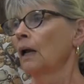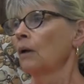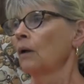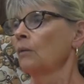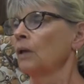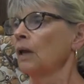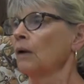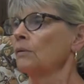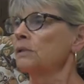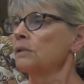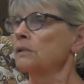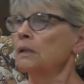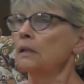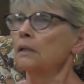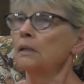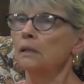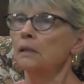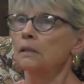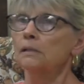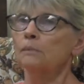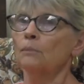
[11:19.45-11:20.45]
Well, I was
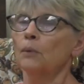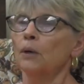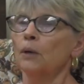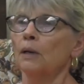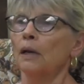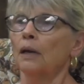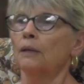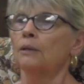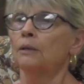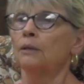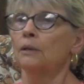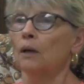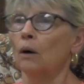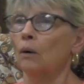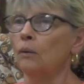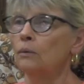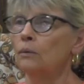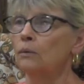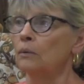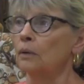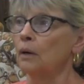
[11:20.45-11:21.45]
thinking this morning, I
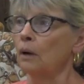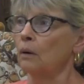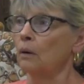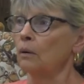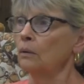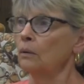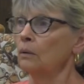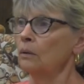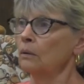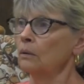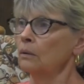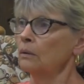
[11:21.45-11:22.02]
don't know